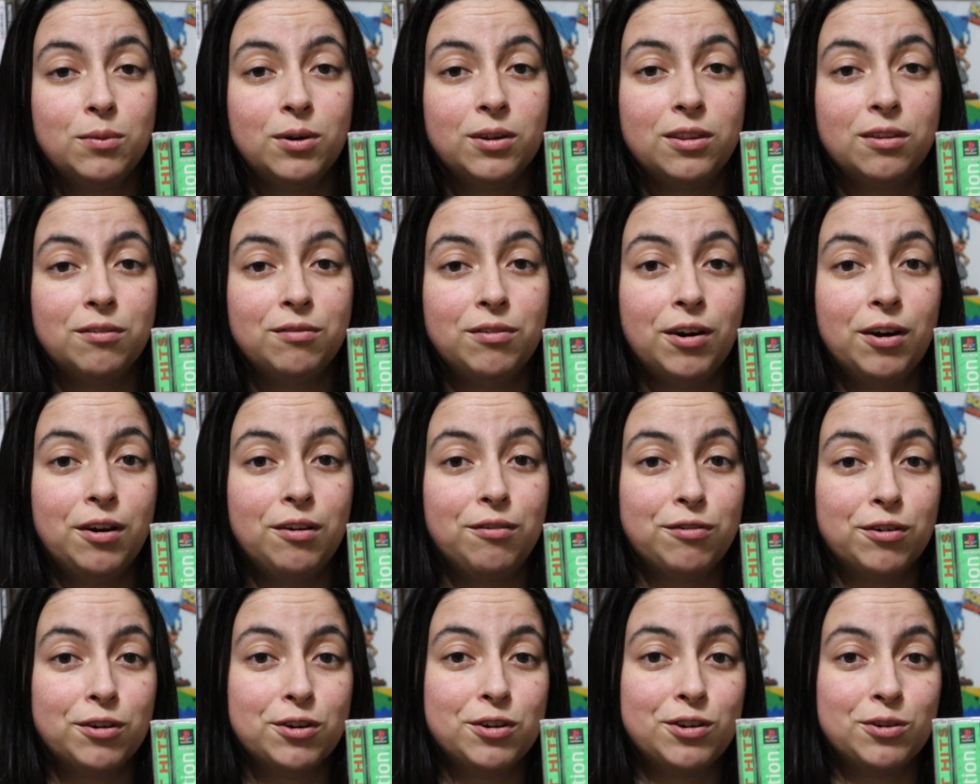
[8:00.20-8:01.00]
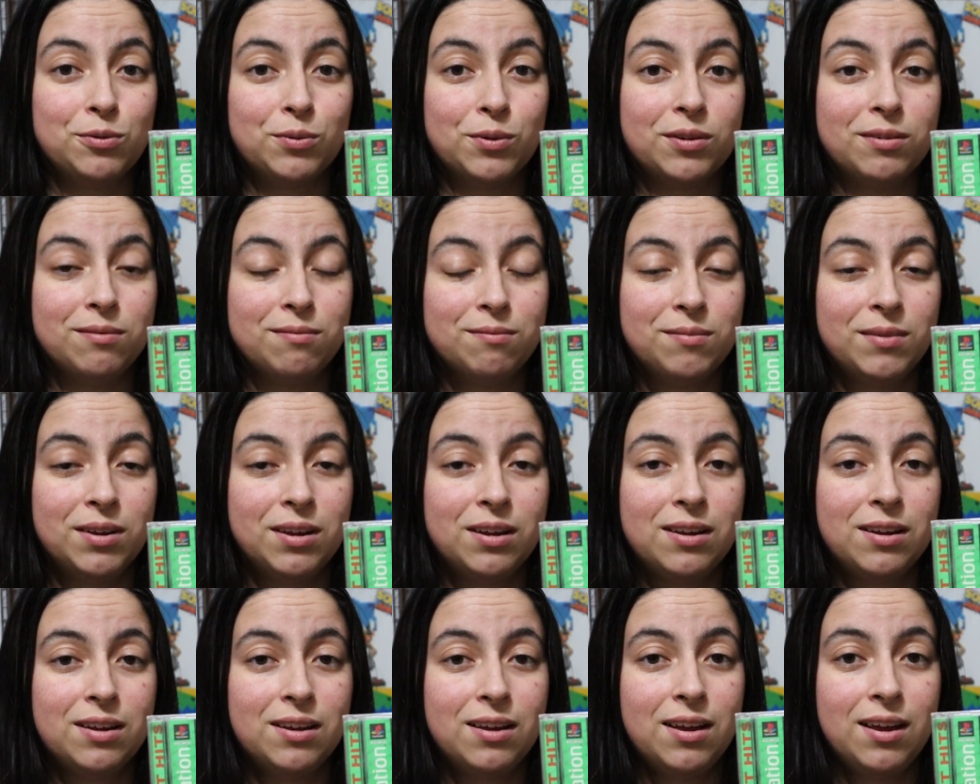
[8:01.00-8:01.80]
with the very first one.
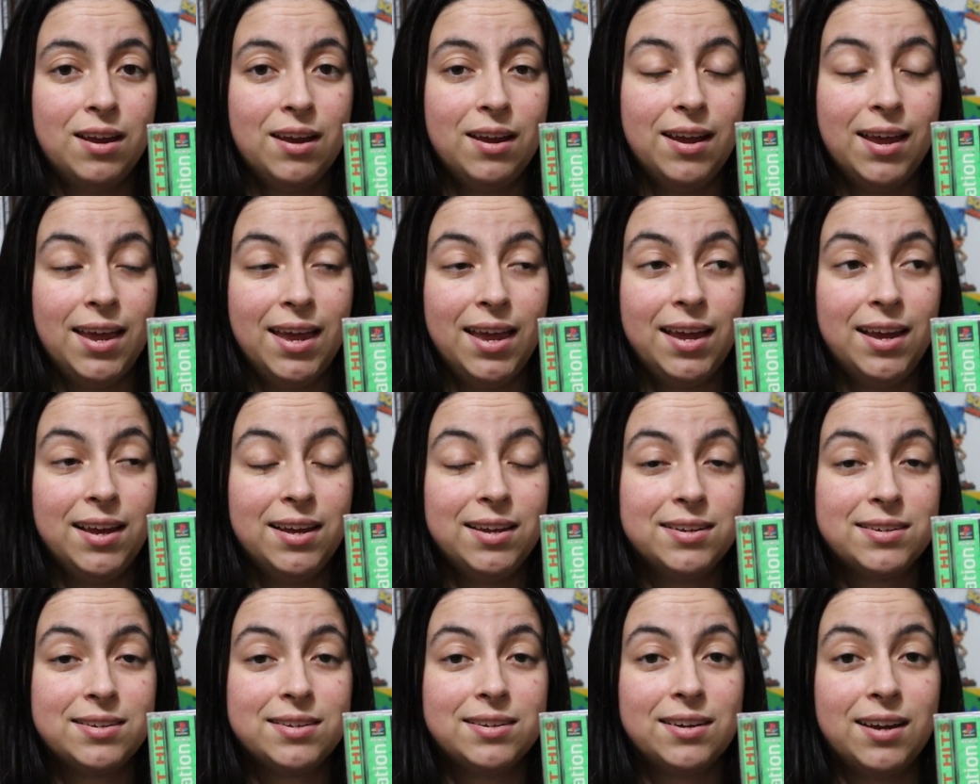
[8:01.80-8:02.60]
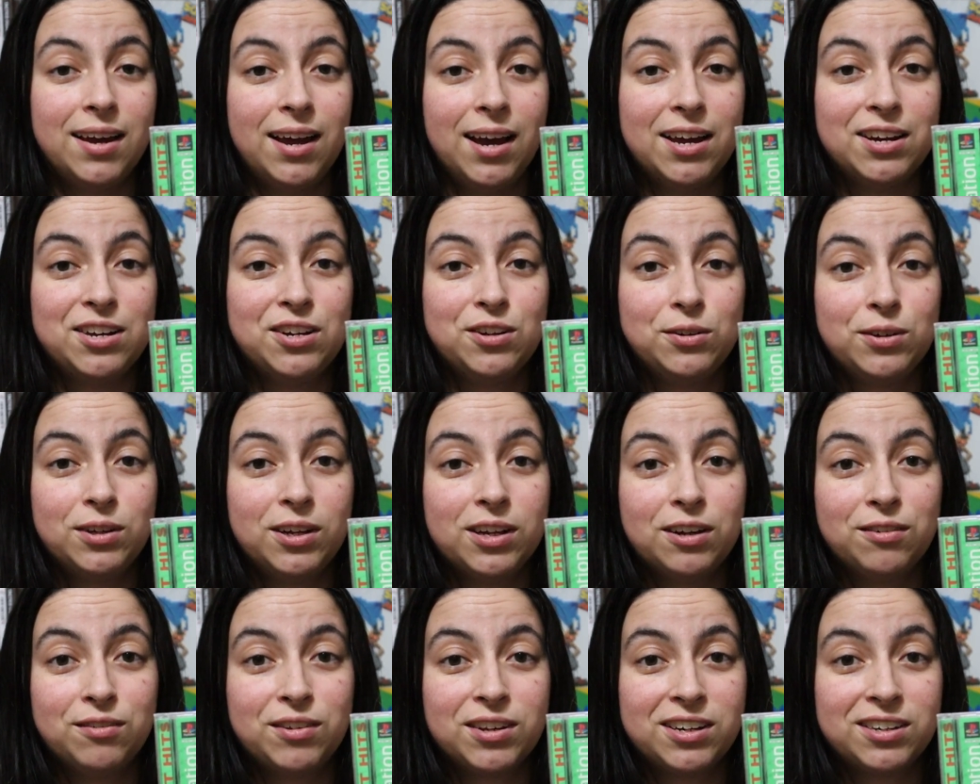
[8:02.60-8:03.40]
And I do
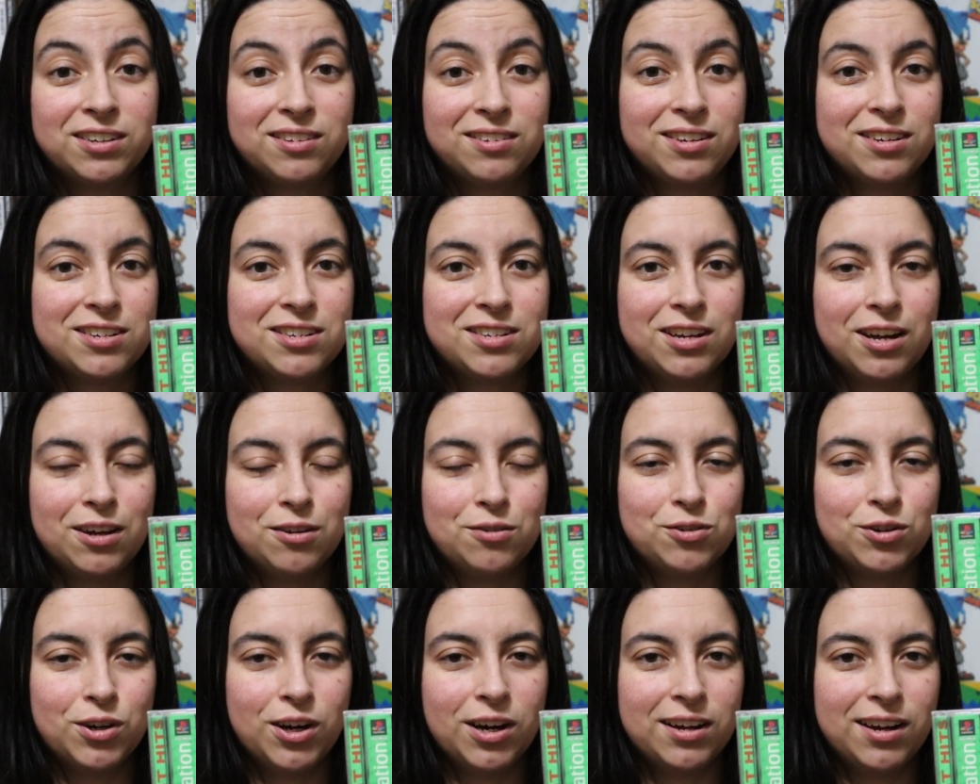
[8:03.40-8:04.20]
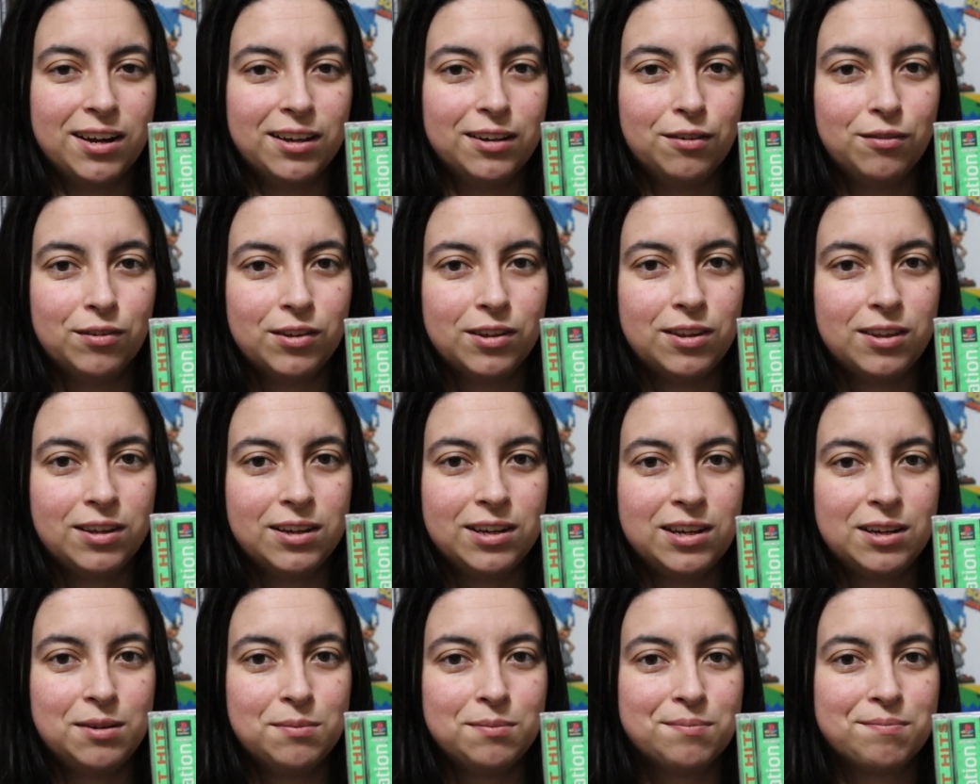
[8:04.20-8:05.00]
love the, the soundtrack. I love the
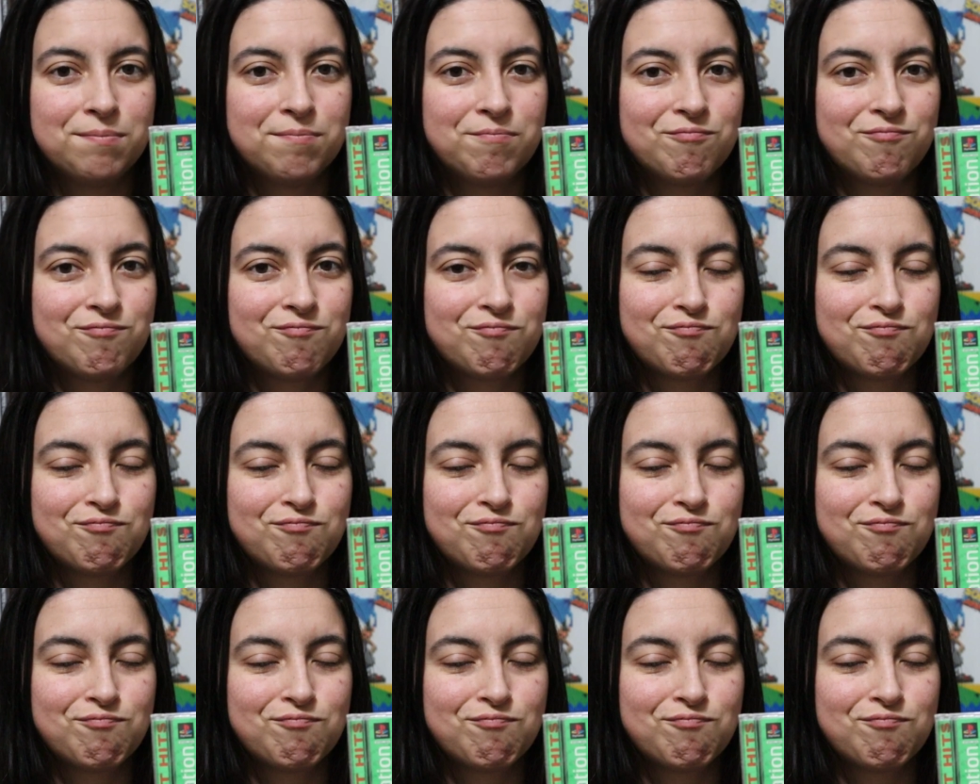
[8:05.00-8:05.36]
theme.